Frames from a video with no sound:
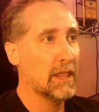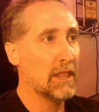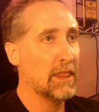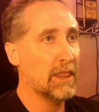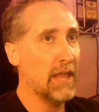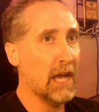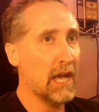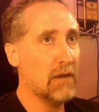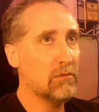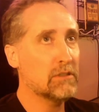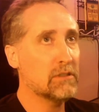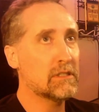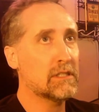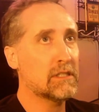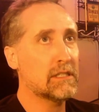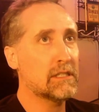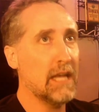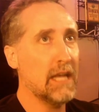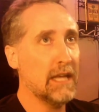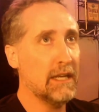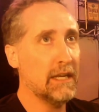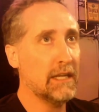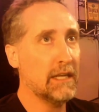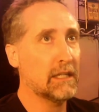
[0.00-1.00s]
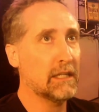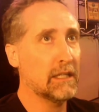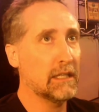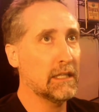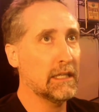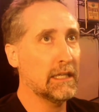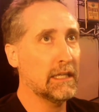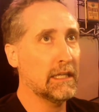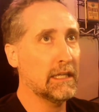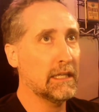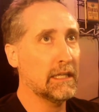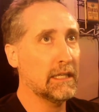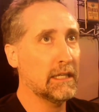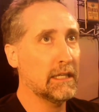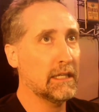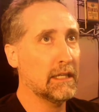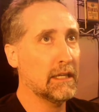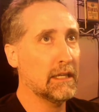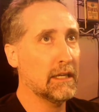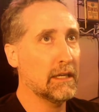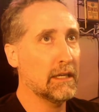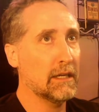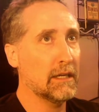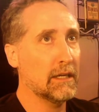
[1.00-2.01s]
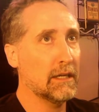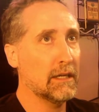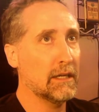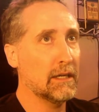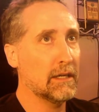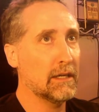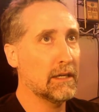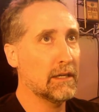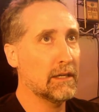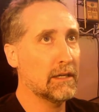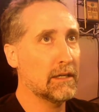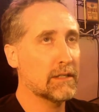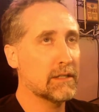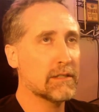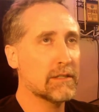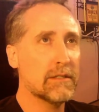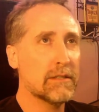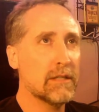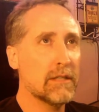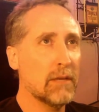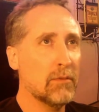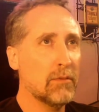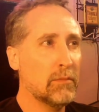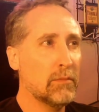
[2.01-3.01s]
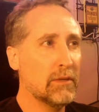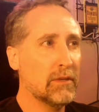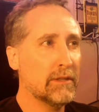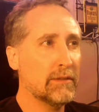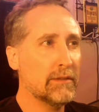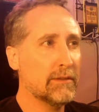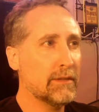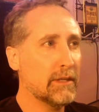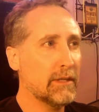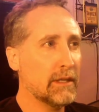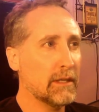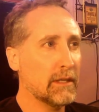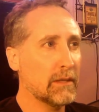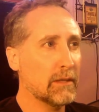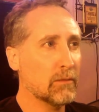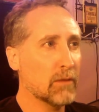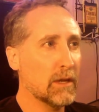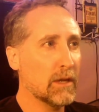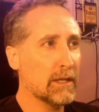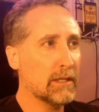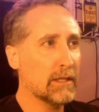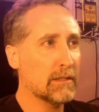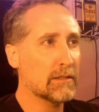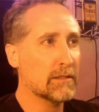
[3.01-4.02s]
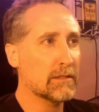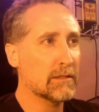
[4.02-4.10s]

that was technically a WPC, right?